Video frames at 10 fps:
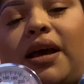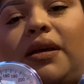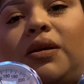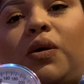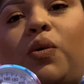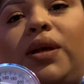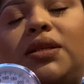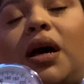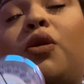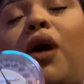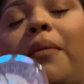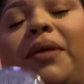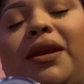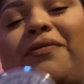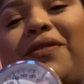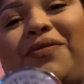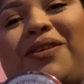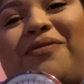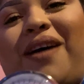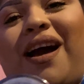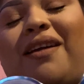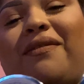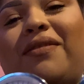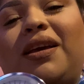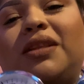A 55.